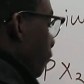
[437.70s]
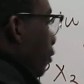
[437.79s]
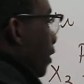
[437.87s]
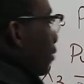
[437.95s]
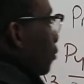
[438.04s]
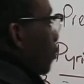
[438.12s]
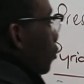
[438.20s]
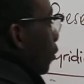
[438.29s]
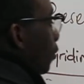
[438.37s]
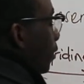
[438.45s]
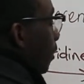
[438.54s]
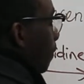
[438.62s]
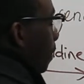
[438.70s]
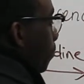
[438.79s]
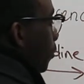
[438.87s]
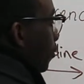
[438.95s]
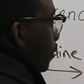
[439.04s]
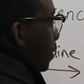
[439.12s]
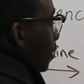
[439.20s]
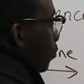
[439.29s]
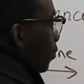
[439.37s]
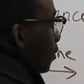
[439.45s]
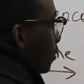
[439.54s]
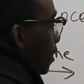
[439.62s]
forgot to show you a pyridine,
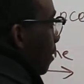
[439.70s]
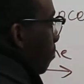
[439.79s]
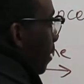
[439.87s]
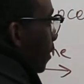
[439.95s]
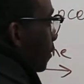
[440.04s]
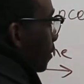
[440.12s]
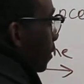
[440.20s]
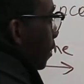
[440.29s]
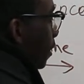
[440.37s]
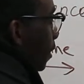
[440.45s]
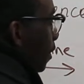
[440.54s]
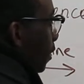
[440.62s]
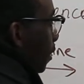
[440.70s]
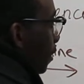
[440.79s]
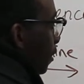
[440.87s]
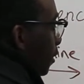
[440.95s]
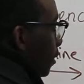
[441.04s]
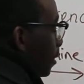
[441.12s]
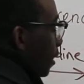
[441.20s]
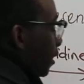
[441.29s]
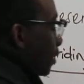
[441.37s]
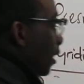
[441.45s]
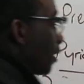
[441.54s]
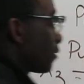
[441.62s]
which is the base. It
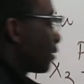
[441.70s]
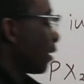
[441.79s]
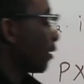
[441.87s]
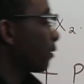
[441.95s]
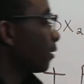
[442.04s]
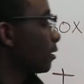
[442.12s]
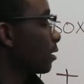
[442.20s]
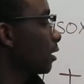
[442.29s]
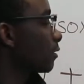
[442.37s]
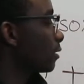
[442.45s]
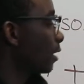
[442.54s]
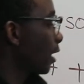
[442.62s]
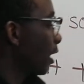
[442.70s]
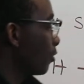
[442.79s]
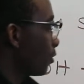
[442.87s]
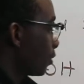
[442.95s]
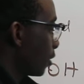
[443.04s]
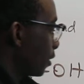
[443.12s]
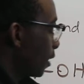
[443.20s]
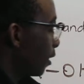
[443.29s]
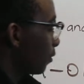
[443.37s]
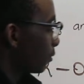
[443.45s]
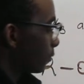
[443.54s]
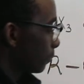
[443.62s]
takes the hydrogen
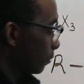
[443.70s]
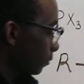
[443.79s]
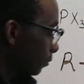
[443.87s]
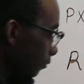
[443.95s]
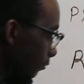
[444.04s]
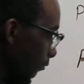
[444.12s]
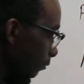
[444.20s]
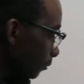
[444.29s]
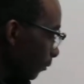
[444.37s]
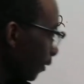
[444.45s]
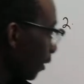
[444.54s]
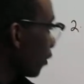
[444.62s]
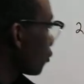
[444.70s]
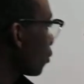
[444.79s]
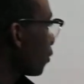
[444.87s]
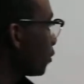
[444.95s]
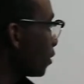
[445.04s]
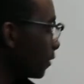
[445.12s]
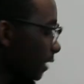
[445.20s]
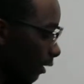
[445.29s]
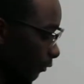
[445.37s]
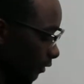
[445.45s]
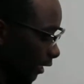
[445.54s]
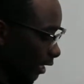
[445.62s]
out. So this is
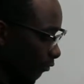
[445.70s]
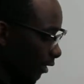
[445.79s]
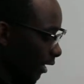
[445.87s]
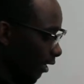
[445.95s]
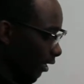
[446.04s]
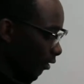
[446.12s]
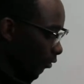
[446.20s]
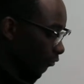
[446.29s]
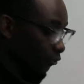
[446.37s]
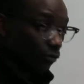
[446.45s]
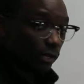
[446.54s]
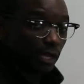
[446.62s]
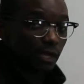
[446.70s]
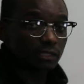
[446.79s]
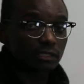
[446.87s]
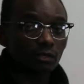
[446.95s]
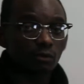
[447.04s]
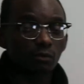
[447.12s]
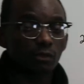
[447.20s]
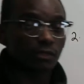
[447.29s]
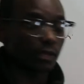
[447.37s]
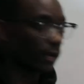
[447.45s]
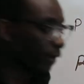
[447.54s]
how secondary alcohols react with